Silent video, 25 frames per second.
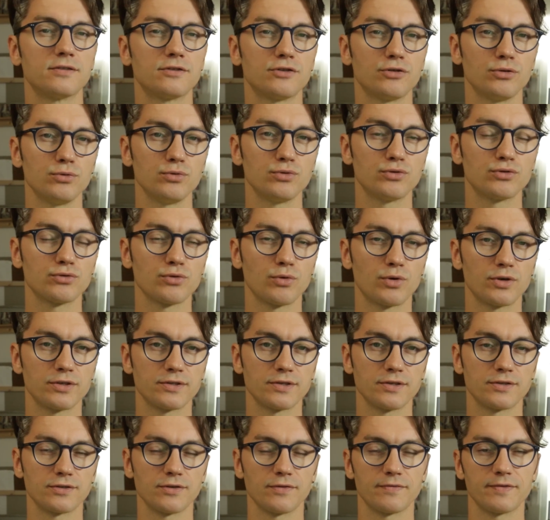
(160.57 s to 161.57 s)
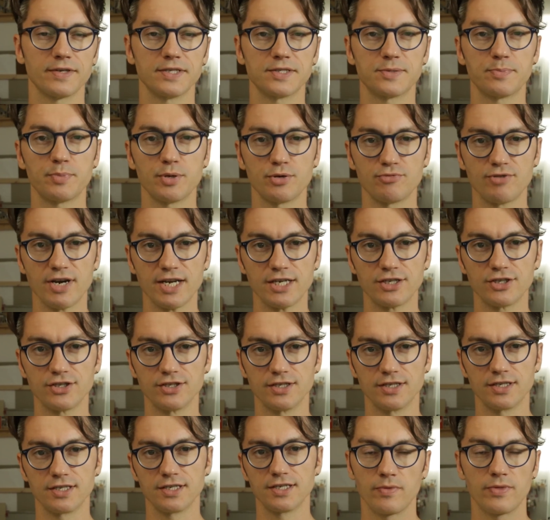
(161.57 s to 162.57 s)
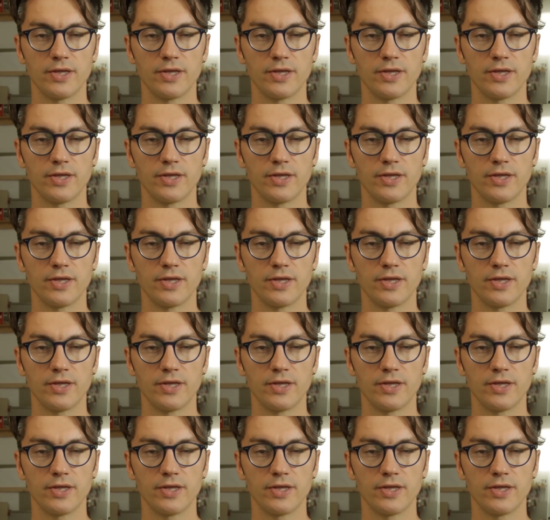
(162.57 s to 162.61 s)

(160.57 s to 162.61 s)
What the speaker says: two sources of inspiration.